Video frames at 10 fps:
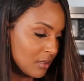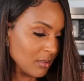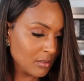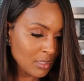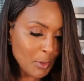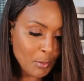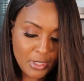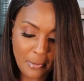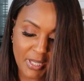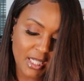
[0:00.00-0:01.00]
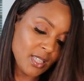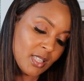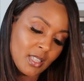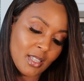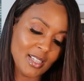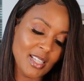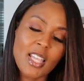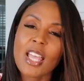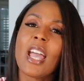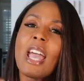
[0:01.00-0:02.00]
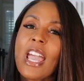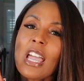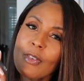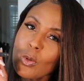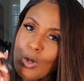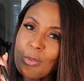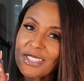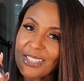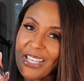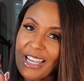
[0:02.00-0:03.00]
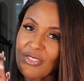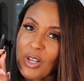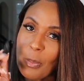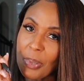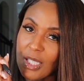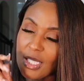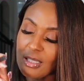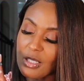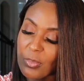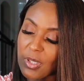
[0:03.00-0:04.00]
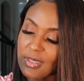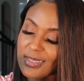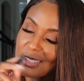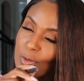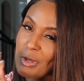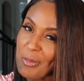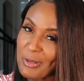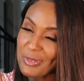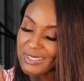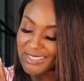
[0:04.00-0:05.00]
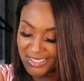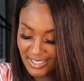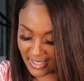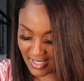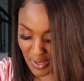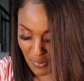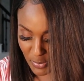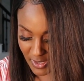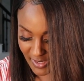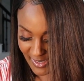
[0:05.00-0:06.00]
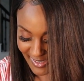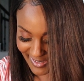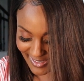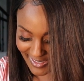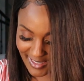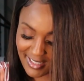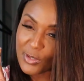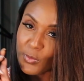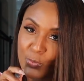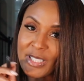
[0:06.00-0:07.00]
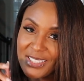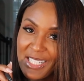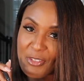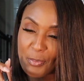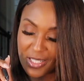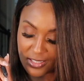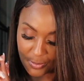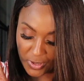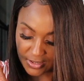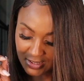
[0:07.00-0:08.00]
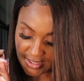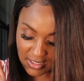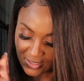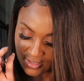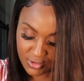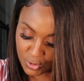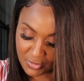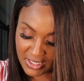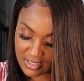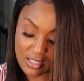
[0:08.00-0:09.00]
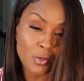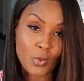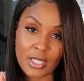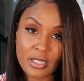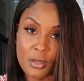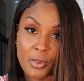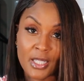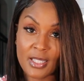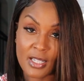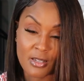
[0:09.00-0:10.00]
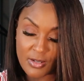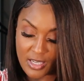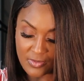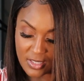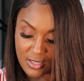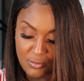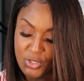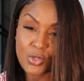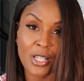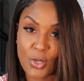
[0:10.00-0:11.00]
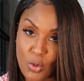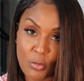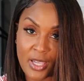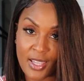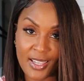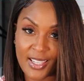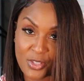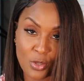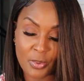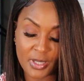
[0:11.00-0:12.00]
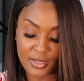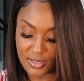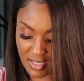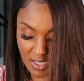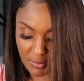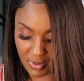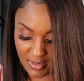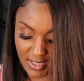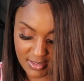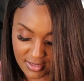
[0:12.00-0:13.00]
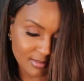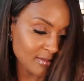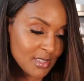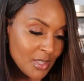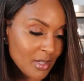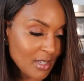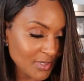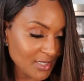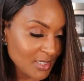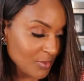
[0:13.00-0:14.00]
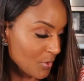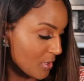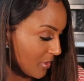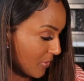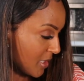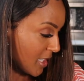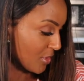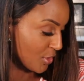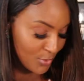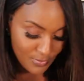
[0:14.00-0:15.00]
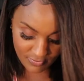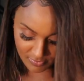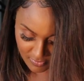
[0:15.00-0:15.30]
Oh, let me put a pin in here. Every woman should have a pin in their purse. That's what my mom used to say. But we should have a pin in the purse, because there's too many times where I need a pin and I don't have it, but you got a whole bag and no pin. But that's another conversation for a different day too.